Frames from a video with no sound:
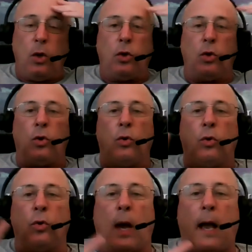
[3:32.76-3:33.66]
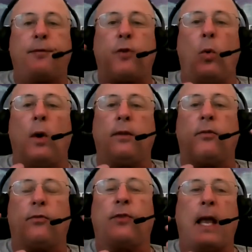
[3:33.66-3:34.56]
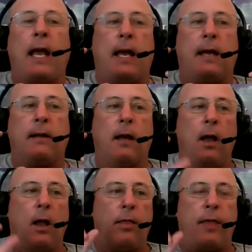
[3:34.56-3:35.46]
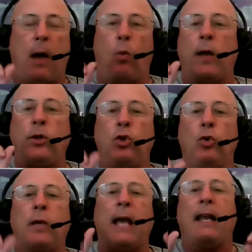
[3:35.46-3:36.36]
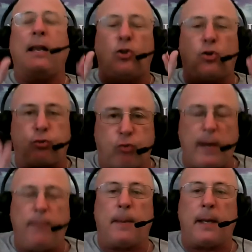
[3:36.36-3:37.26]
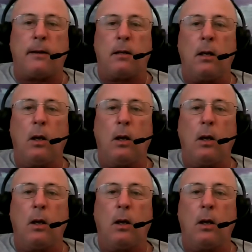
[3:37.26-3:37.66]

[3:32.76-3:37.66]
You have to understand that when you get a treatment,